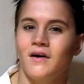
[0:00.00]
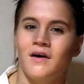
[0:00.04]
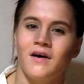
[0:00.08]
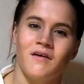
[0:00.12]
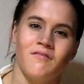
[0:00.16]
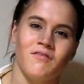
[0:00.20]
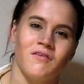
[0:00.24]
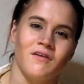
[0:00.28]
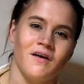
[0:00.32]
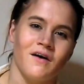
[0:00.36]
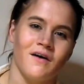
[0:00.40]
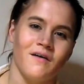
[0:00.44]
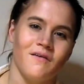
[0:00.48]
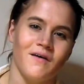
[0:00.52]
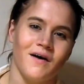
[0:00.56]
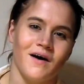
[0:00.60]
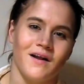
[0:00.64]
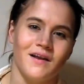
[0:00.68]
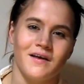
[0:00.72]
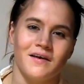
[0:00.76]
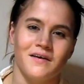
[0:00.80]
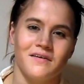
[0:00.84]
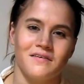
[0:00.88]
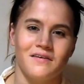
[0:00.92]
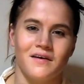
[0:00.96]
Even though
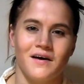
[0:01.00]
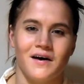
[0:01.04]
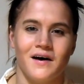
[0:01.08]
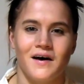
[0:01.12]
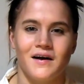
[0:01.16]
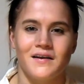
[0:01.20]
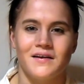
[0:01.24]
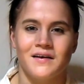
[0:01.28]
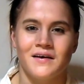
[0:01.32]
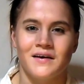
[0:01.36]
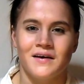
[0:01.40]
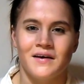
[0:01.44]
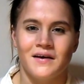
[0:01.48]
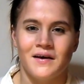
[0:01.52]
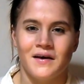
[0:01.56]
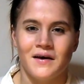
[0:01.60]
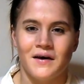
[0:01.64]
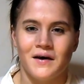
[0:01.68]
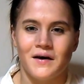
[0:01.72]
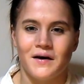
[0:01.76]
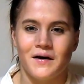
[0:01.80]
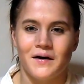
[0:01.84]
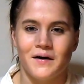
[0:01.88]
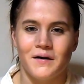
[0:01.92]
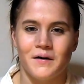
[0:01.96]
Alex had
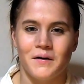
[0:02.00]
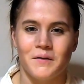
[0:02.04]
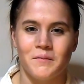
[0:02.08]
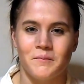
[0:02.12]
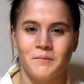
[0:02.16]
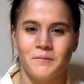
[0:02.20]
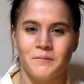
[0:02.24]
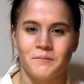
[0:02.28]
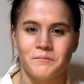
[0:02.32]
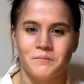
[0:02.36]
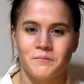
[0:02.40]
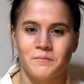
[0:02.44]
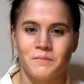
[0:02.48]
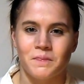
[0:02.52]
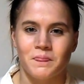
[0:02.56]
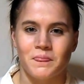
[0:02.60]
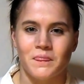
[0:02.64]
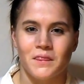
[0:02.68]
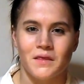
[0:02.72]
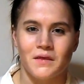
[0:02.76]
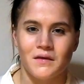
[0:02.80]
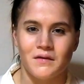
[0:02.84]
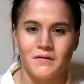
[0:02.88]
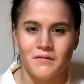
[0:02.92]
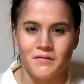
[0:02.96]
a
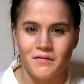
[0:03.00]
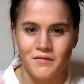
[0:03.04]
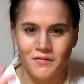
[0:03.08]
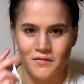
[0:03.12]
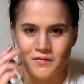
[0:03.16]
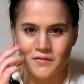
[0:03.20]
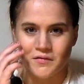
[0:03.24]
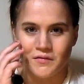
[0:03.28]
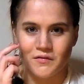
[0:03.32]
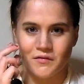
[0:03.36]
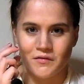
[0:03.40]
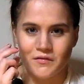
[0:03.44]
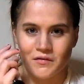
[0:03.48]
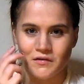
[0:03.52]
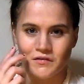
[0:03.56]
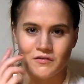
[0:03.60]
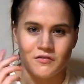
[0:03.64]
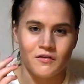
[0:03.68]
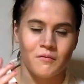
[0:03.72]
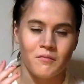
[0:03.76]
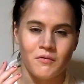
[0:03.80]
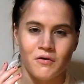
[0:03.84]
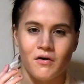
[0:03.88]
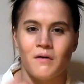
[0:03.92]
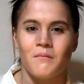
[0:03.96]

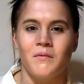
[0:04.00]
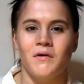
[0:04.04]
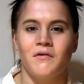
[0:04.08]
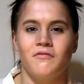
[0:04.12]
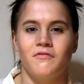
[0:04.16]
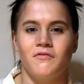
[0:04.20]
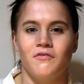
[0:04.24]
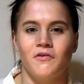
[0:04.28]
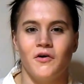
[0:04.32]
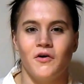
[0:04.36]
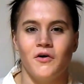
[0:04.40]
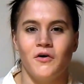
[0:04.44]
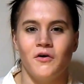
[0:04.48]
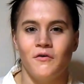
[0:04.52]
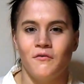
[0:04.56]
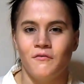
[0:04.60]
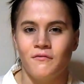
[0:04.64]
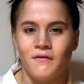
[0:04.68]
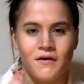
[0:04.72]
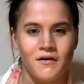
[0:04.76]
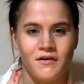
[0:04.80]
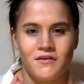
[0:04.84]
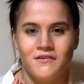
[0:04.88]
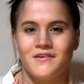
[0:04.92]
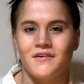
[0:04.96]
stubble coming through,
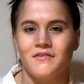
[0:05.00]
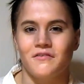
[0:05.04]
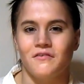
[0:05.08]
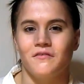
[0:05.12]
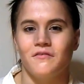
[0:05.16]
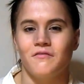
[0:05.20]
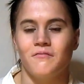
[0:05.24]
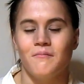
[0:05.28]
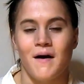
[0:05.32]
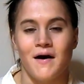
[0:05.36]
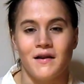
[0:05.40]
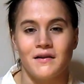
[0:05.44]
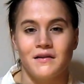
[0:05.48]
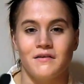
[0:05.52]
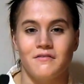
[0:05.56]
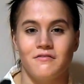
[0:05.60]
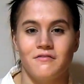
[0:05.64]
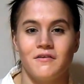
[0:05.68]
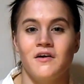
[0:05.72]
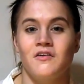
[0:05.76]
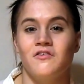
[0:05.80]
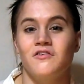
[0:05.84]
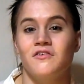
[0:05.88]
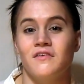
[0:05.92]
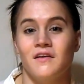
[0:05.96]
very chiseled manly
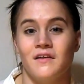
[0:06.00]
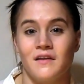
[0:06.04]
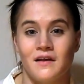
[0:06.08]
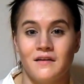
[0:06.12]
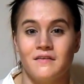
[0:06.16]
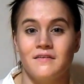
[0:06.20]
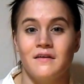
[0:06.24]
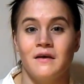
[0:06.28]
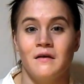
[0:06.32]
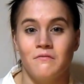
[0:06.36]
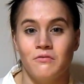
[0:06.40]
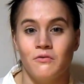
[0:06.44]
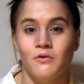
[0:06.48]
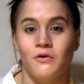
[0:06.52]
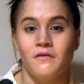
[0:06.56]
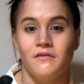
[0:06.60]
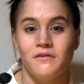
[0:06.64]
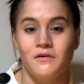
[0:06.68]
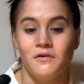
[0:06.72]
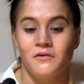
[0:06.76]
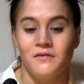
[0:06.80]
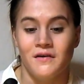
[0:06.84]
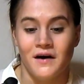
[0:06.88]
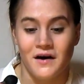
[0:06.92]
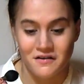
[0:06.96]
features and that deep voice,
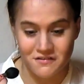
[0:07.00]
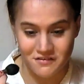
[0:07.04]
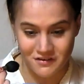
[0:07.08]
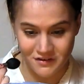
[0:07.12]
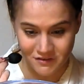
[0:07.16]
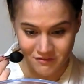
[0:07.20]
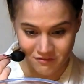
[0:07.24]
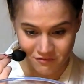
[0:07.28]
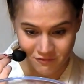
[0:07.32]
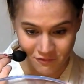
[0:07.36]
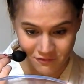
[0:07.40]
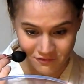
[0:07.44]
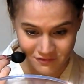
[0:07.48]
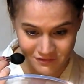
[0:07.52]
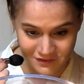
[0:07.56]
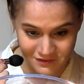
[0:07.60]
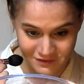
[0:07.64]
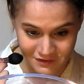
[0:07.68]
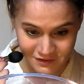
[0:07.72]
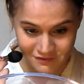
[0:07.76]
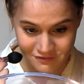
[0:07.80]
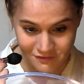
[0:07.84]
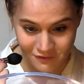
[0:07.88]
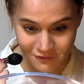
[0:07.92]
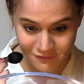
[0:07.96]
he was actually 14
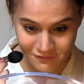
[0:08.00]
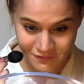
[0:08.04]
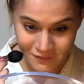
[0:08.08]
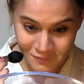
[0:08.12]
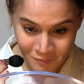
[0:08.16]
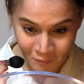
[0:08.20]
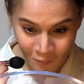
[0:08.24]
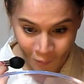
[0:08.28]
years old.